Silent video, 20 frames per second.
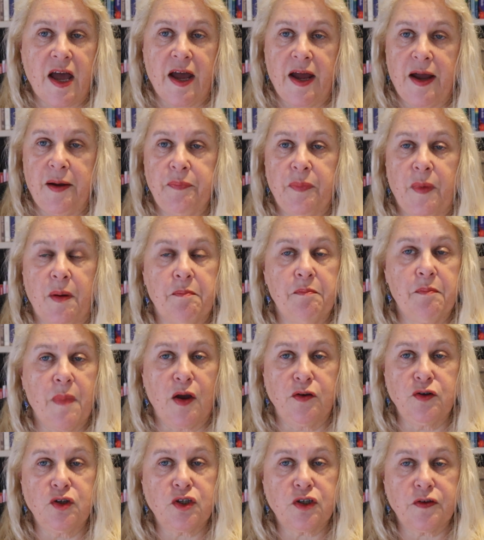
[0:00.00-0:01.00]
um,
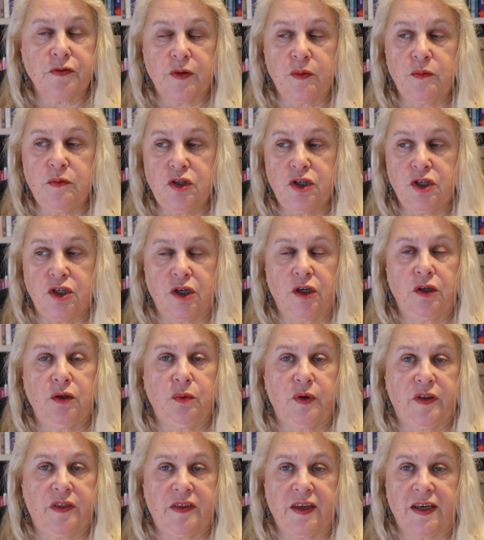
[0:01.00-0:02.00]
most of them to
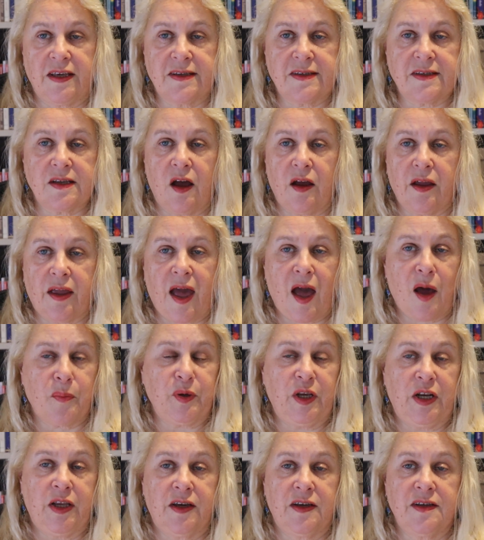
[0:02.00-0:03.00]
do with things like
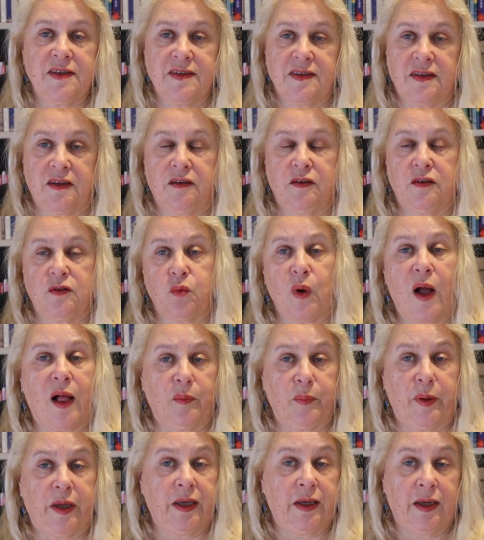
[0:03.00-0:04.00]
happiness and
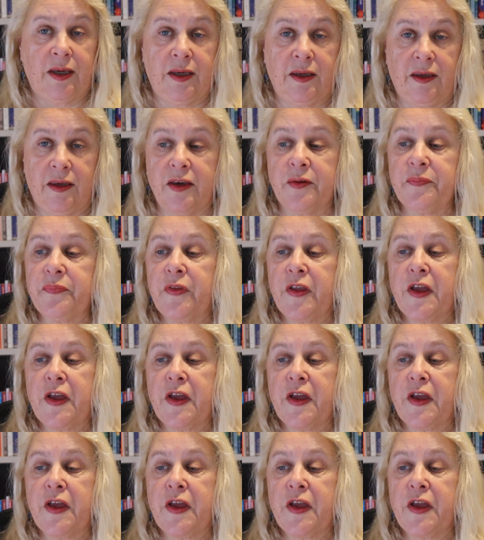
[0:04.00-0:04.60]
well-being,